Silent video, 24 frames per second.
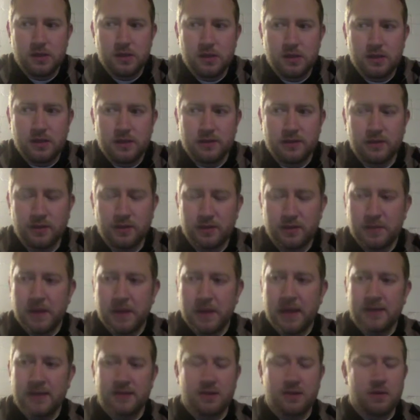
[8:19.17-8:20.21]
And so this
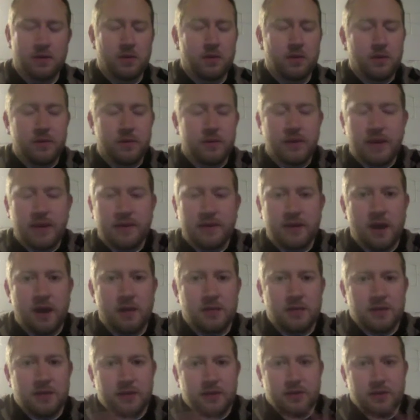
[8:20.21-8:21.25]
past summer, when we got the
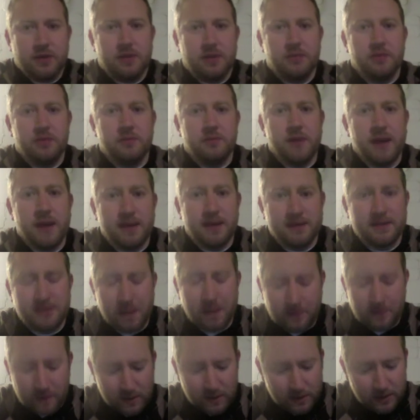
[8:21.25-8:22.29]
opportunity to move back to
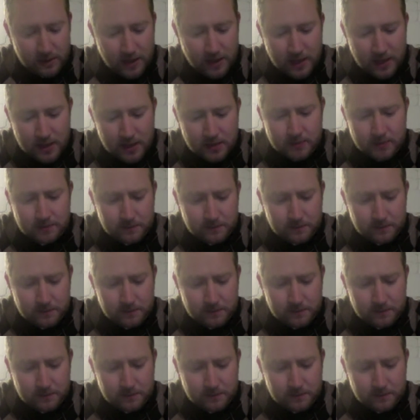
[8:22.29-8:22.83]
South Carolina,